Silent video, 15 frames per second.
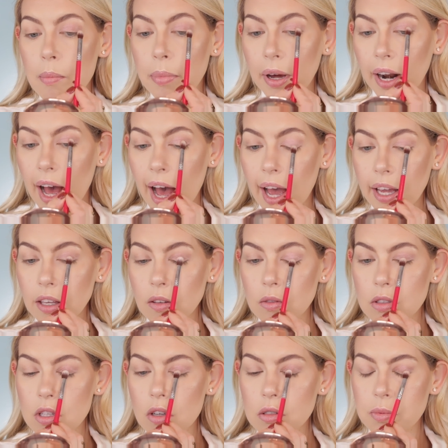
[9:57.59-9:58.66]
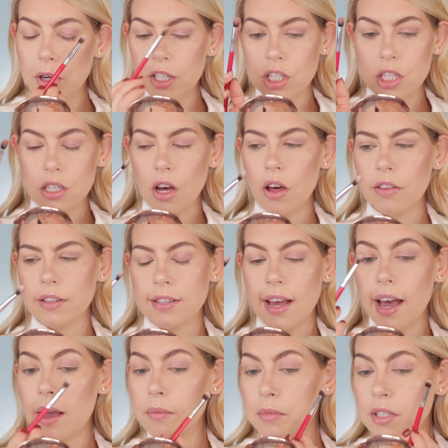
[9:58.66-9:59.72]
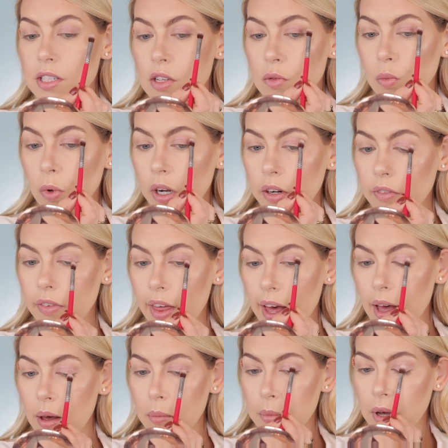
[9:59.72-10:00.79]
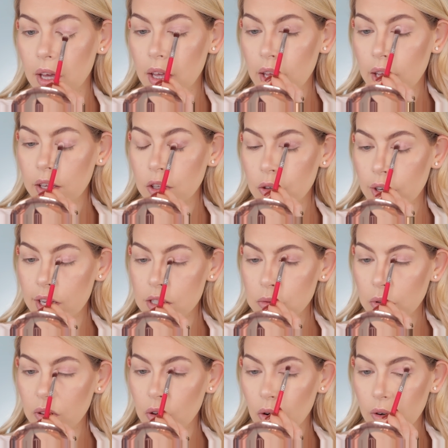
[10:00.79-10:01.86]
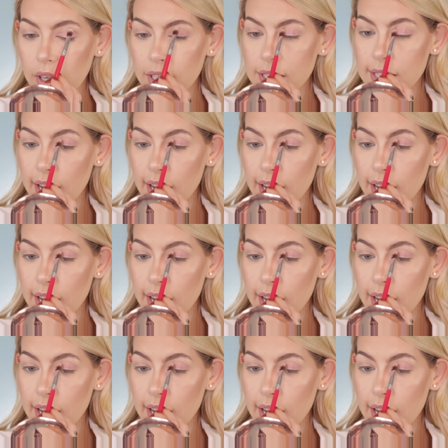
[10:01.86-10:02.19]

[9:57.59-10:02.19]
But I use those brushes all the time. This is one of them you guys will notice